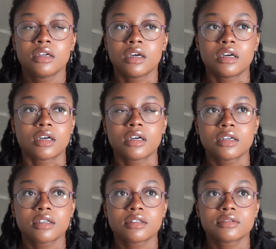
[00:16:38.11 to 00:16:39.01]

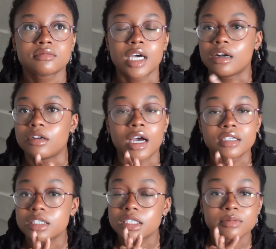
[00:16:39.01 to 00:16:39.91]
oh, I don't know how
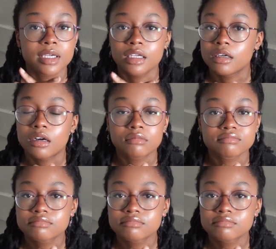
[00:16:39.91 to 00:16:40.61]
to explain it, y'all.